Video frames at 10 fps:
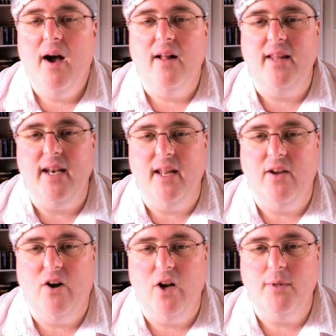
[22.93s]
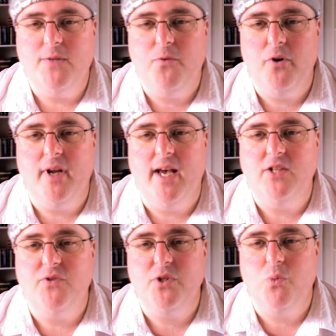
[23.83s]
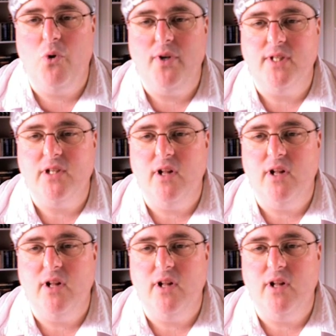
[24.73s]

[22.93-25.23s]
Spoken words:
A leading economist forecaster has warned its